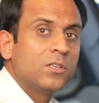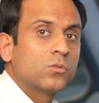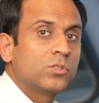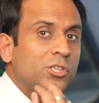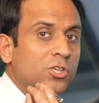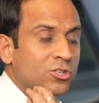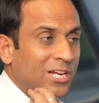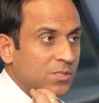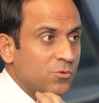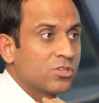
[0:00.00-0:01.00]
So the, your
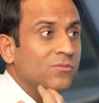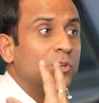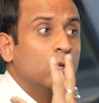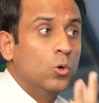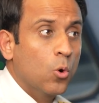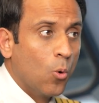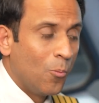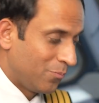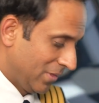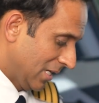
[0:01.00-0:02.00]
transmission will go.